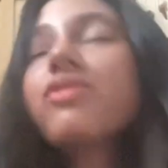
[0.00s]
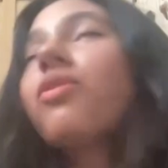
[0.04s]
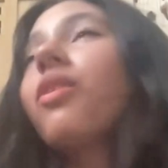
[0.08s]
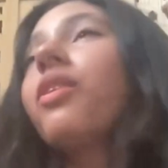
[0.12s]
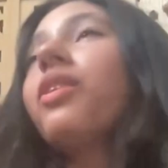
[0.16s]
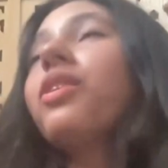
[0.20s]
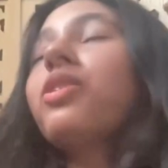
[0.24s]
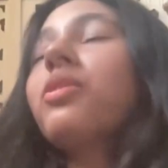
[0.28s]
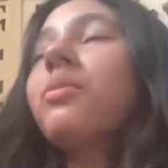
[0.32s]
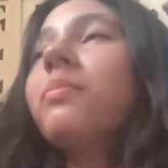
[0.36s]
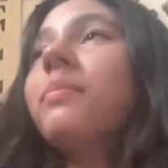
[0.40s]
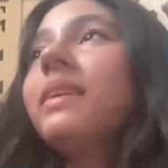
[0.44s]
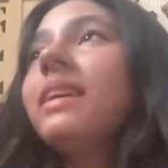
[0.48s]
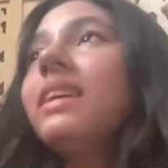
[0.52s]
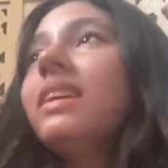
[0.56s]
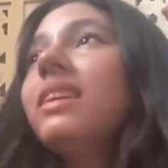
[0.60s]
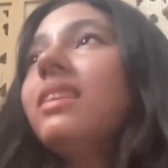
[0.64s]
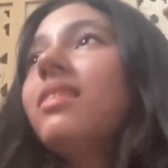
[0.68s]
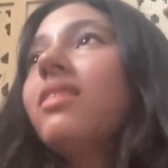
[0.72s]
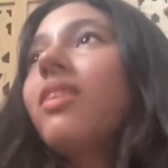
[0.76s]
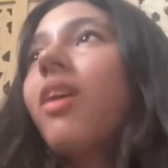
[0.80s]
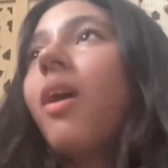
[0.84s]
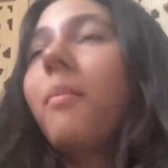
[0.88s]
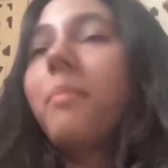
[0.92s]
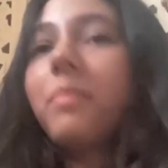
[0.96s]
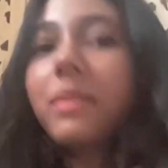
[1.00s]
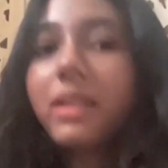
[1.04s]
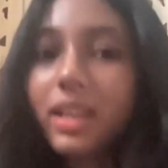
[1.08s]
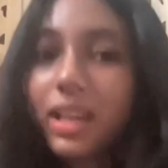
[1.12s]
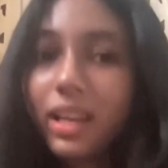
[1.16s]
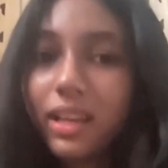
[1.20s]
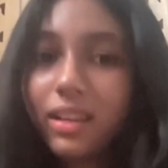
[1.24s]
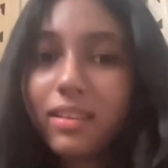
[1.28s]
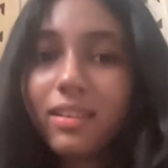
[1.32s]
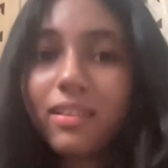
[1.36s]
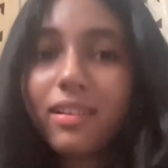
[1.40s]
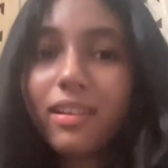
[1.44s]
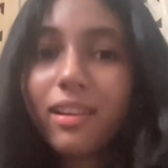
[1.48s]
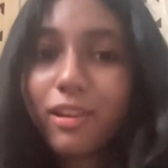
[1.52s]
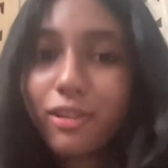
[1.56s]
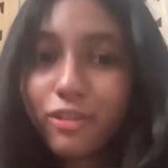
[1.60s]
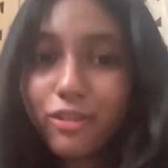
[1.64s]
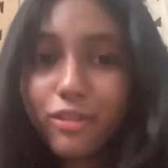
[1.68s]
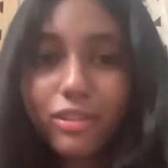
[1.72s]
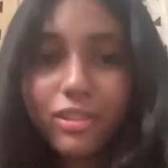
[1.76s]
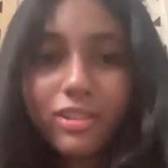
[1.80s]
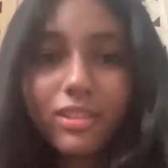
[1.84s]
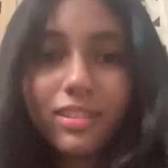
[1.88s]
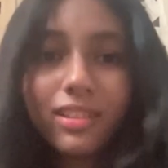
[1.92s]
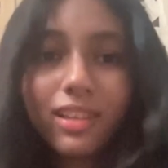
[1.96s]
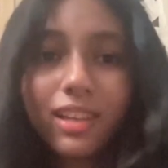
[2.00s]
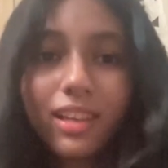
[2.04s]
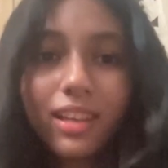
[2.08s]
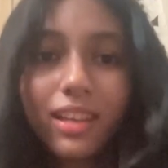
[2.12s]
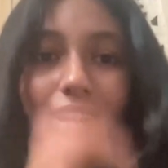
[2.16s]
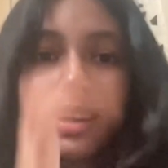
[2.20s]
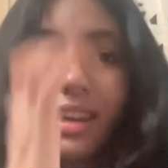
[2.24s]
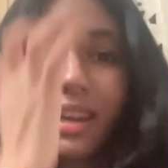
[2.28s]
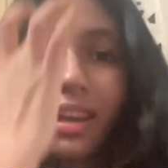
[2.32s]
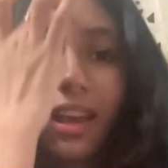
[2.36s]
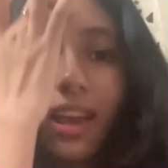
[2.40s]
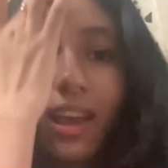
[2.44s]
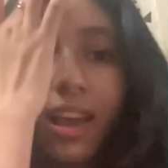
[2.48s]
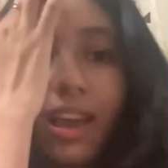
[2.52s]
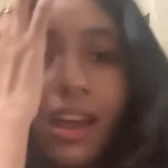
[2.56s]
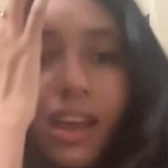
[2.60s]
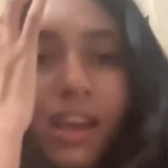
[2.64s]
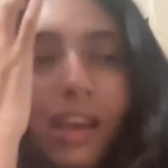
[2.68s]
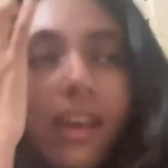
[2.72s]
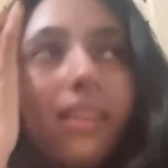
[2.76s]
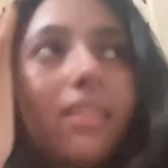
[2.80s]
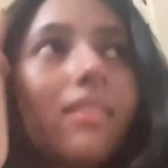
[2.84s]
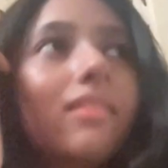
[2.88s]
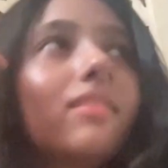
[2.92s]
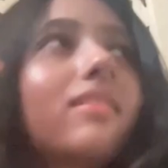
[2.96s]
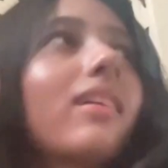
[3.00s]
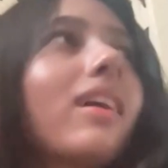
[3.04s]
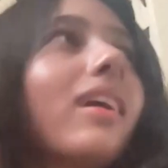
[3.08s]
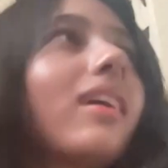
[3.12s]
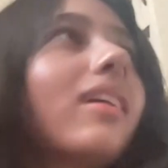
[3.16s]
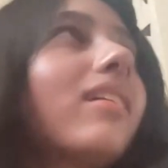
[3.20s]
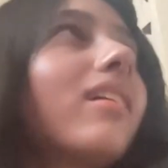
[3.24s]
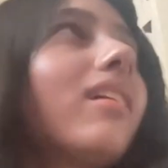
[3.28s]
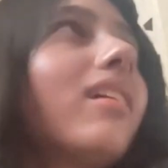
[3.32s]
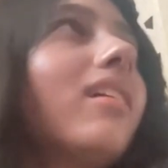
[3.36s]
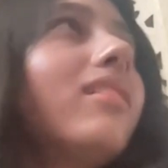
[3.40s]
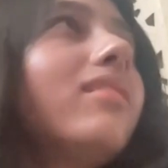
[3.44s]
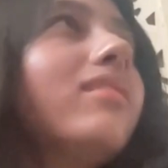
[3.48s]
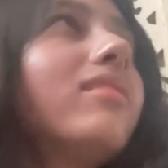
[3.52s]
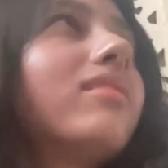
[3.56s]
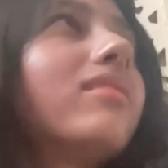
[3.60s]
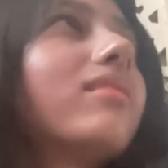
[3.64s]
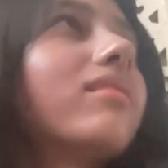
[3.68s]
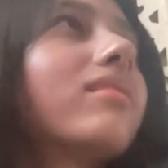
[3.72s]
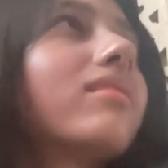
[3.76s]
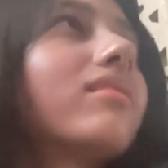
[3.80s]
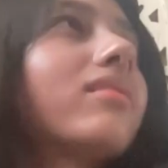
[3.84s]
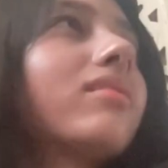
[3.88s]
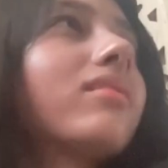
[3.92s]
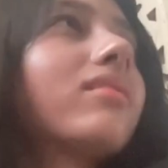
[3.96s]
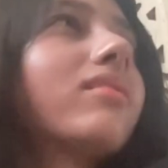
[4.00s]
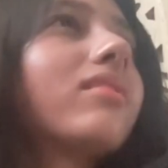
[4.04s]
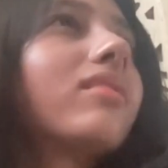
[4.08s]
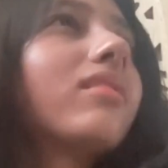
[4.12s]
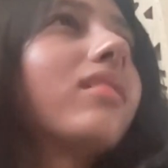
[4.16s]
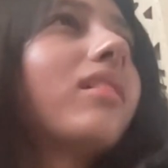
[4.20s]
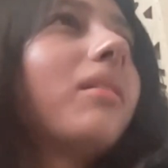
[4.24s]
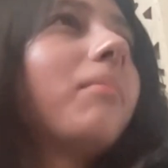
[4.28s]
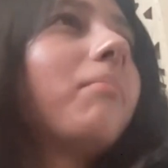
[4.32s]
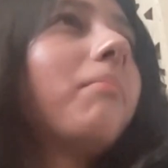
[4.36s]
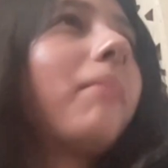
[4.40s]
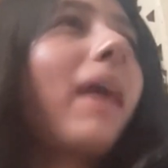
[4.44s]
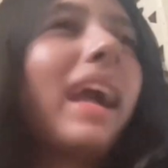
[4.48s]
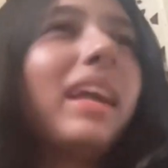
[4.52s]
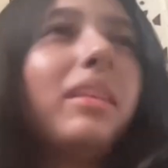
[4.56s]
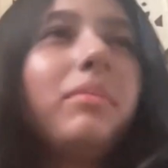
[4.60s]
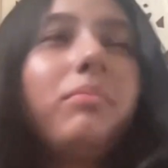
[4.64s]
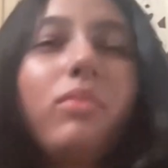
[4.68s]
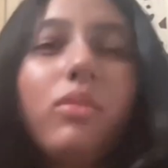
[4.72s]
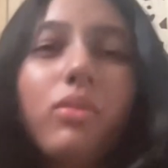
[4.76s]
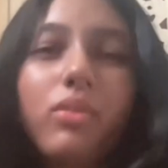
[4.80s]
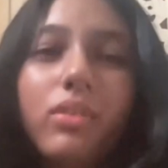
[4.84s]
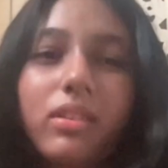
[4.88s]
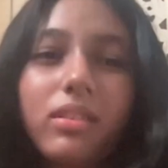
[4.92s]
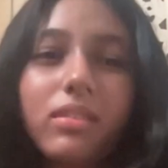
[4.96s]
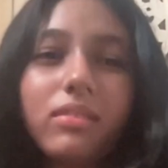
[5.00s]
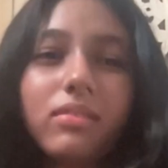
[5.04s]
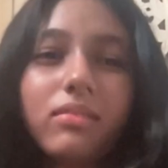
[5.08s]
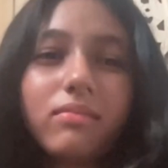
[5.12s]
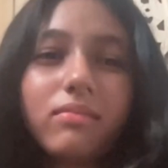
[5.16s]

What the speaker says: going to be complicated, interesting, and I guess mind-blowing.